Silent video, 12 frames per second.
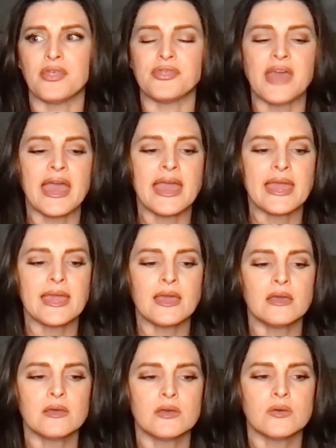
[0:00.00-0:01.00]
they
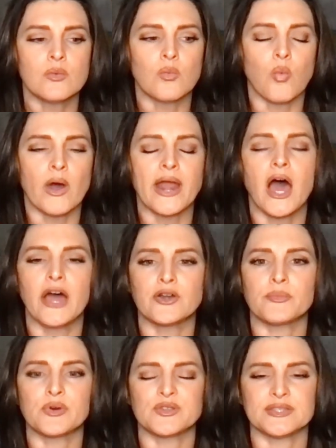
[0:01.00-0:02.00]

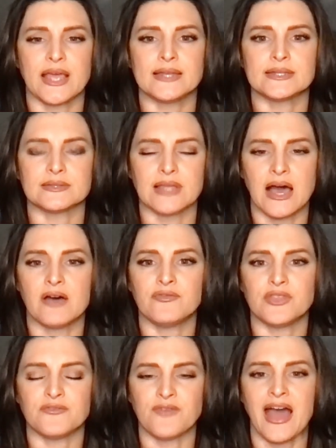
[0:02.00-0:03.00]
100% love
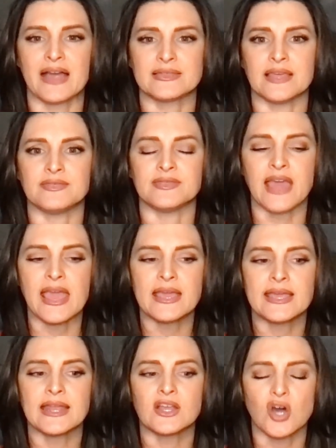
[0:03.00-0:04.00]
the fact that they
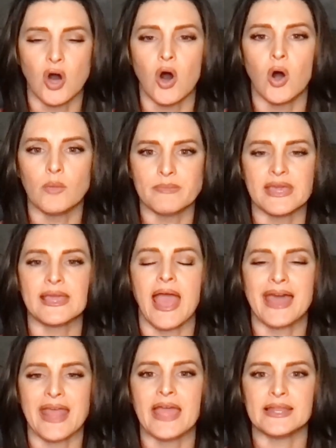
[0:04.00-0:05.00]
can call me
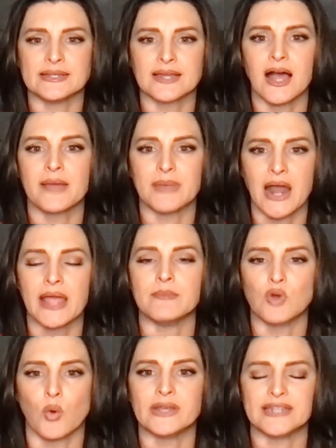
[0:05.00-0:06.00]
at any time and I am
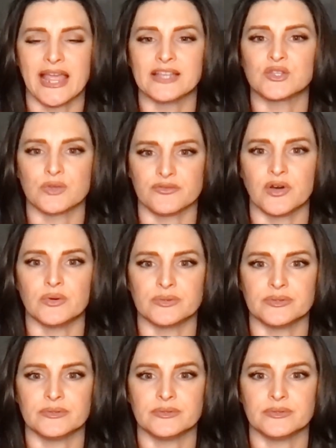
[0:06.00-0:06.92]
going to answer the phone.